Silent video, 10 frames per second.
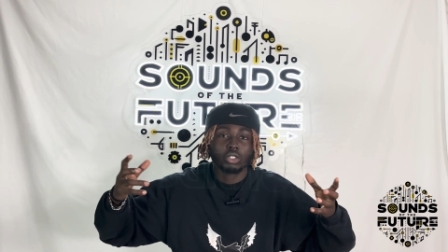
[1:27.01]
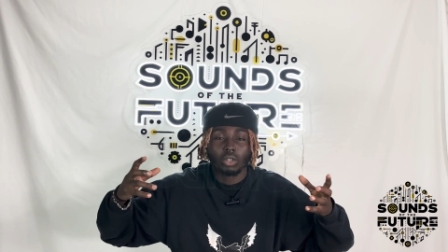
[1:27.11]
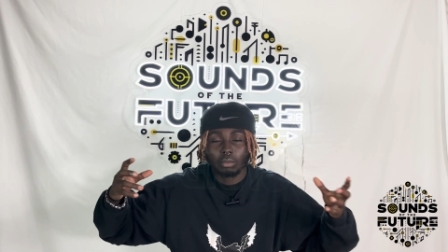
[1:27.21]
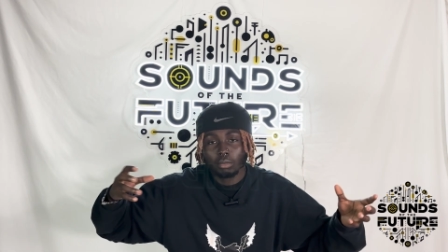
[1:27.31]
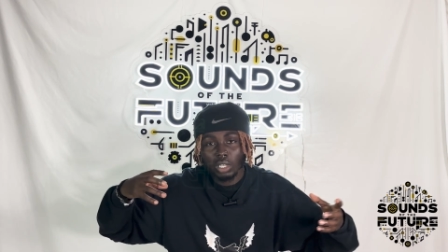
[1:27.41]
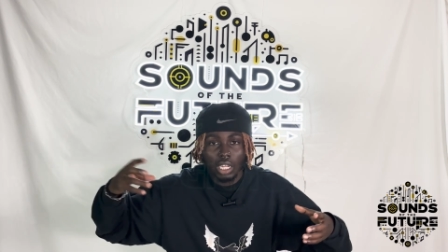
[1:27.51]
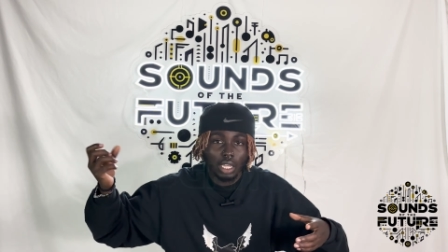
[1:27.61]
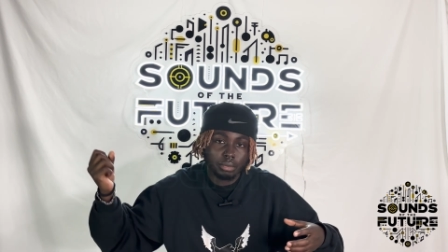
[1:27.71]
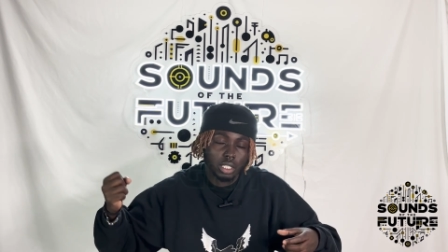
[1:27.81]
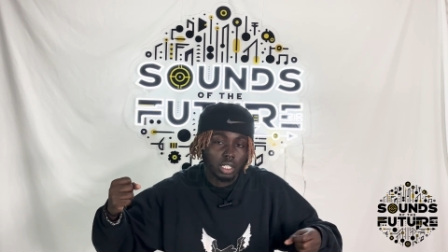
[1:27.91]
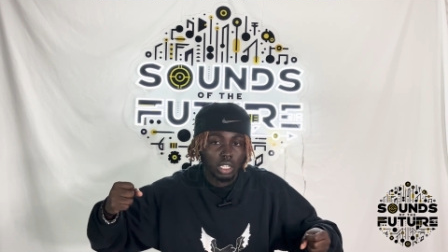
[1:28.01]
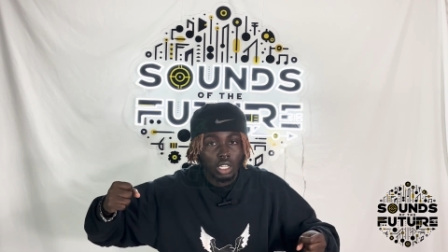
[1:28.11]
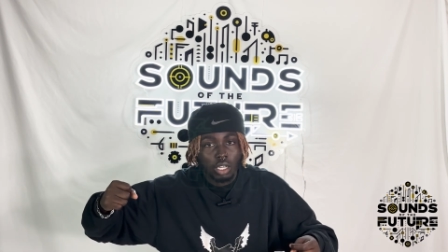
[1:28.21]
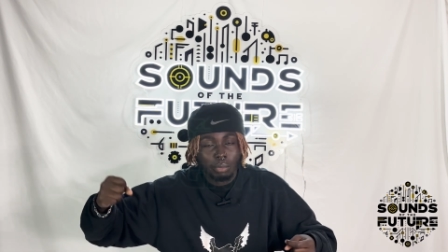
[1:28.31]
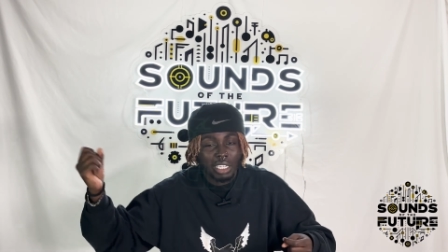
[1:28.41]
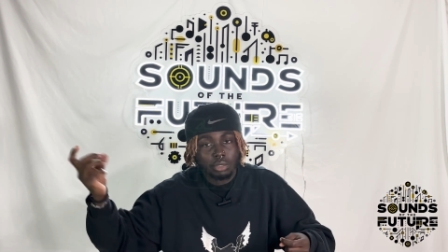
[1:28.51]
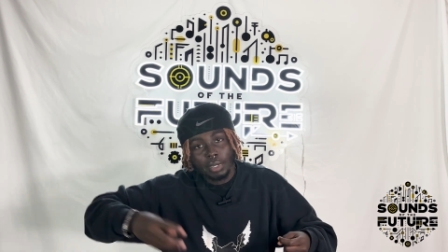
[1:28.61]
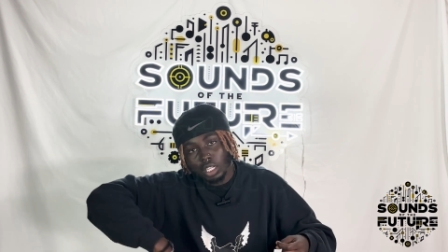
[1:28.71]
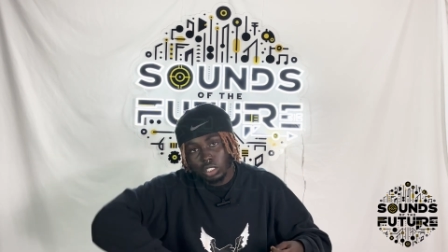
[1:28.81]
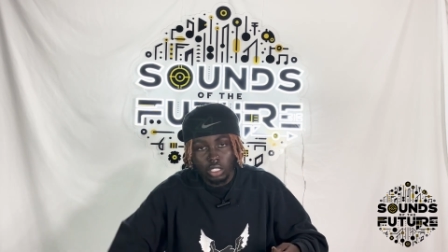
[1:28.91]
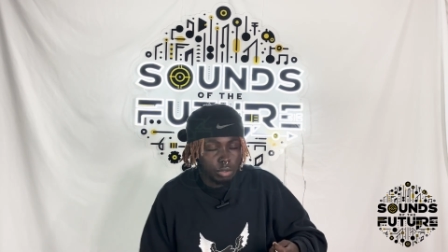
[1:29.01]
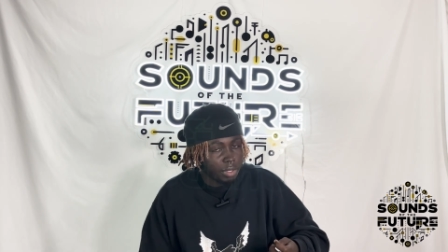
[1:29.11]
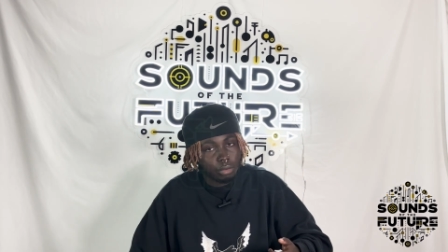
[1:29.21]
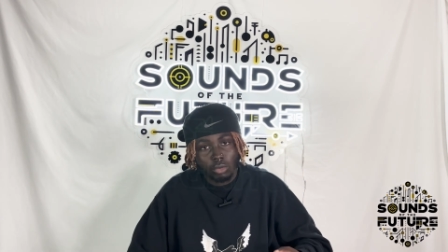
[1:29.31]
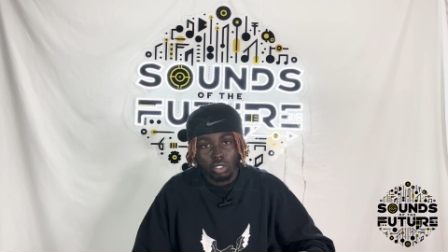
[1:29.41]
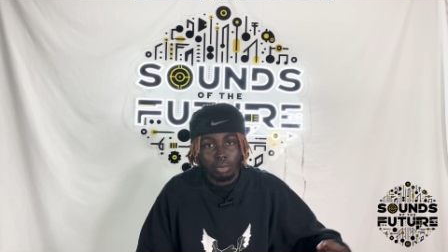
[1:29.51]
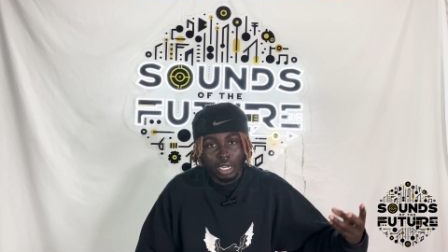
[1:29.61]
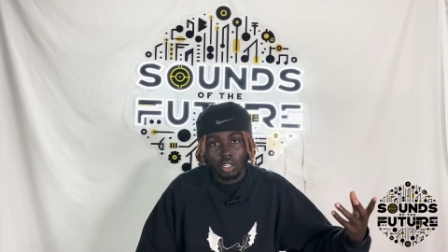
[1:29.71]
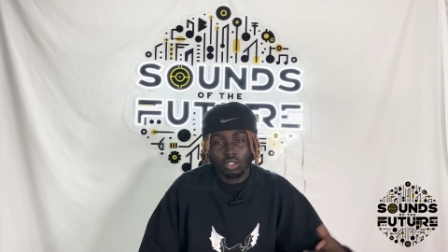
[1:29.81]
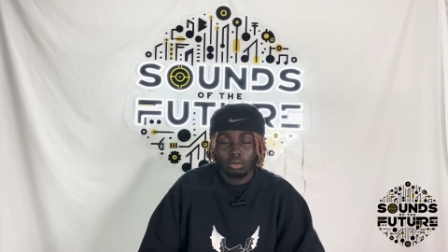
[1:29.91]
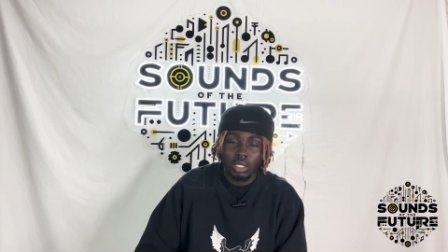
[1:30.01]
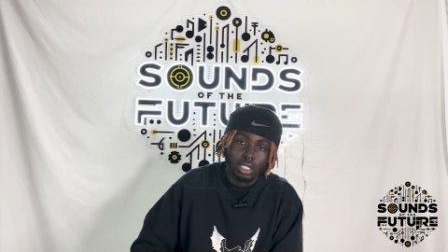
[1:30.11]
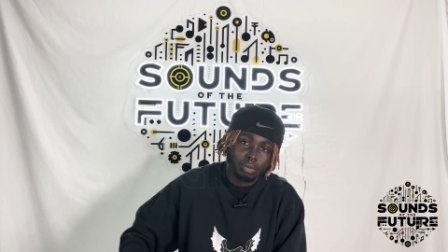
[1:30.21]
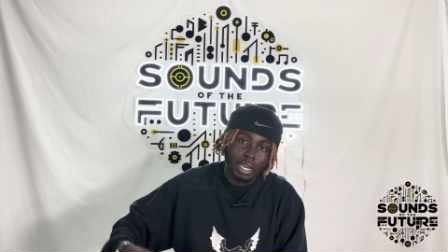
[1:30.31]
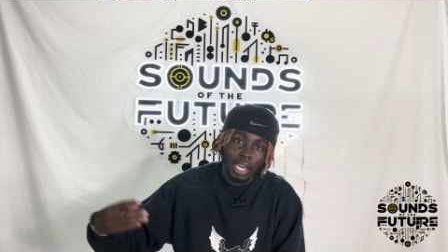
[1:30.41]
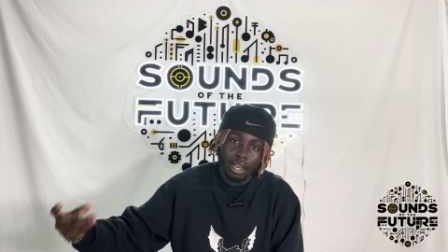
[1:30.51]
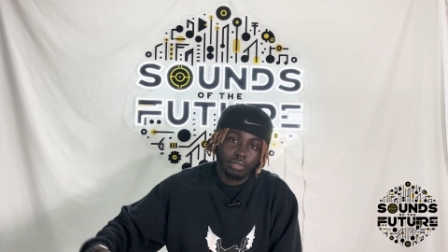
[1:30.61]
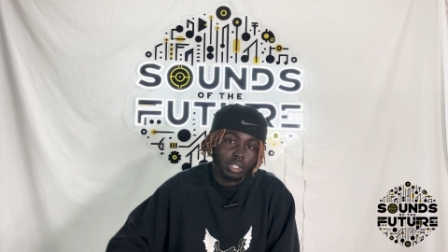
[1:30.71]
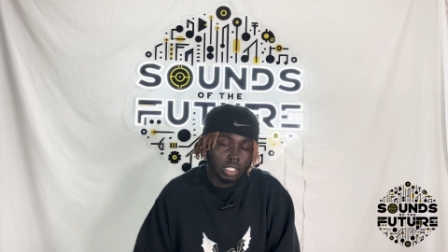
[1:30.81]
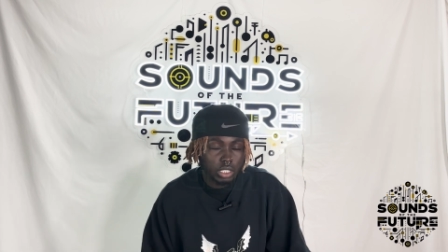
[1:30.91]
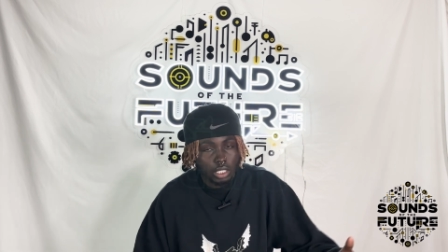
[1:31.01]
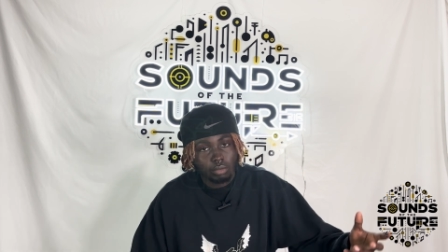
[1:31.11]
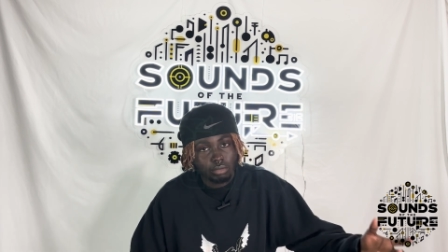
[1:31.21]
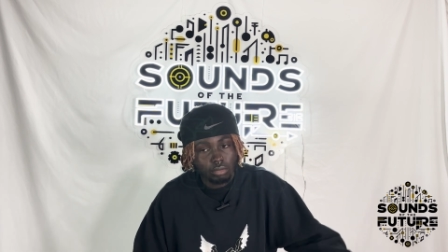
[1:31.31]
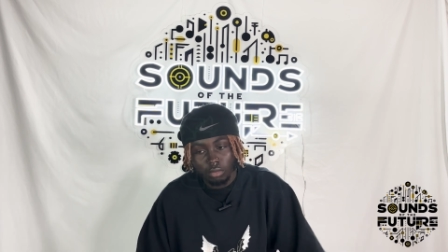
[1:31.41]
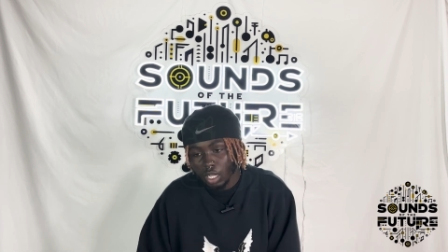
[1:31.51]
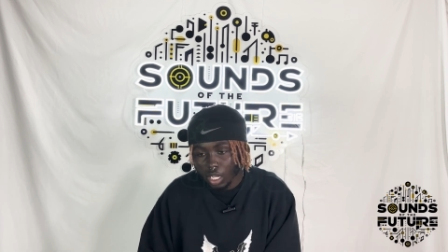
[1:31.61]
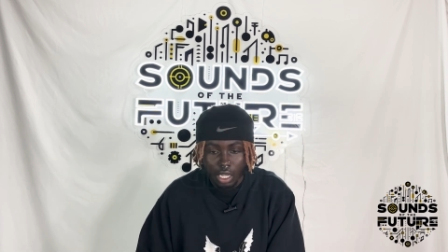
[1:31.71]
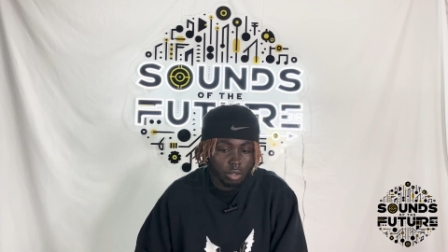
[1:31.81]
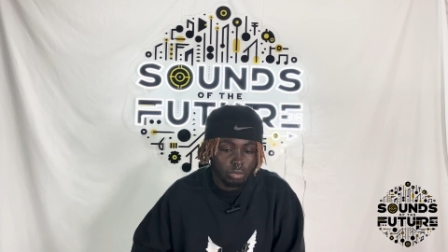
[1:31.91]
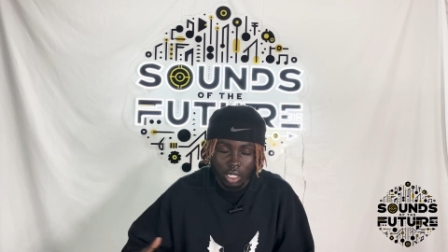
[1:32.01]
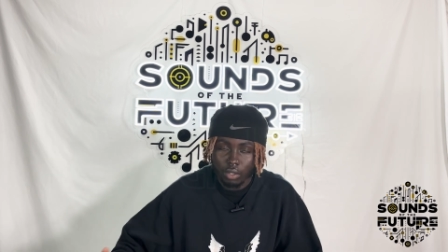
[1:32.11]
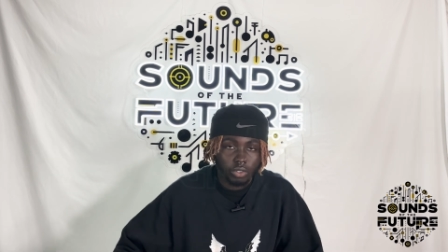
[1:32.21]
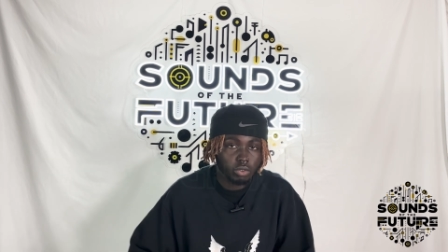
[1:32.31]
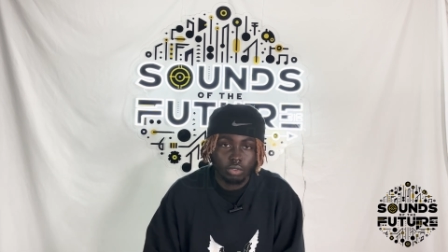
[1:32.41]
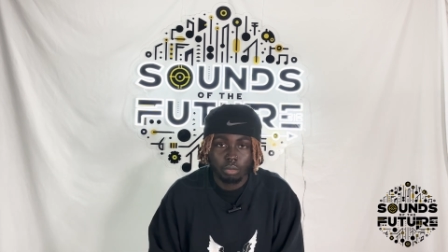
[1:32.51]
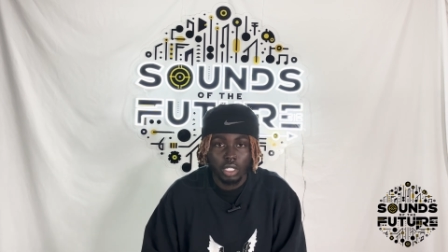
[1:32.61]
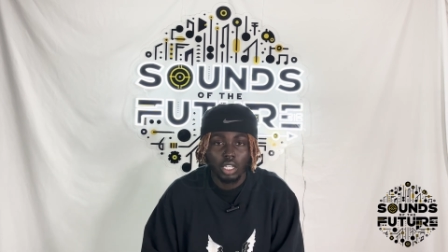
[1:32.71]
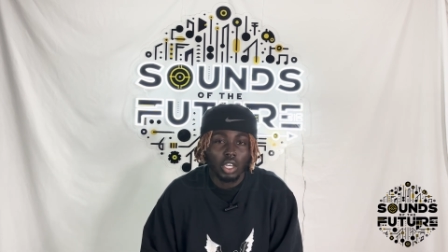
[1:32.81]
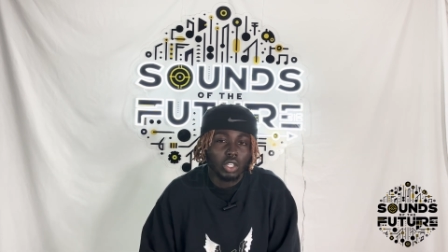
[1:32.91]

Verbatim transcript: So I'm getting hip to my Spanish niggas playing music, my Caribbeans, my Africans, my whatever, you feel me?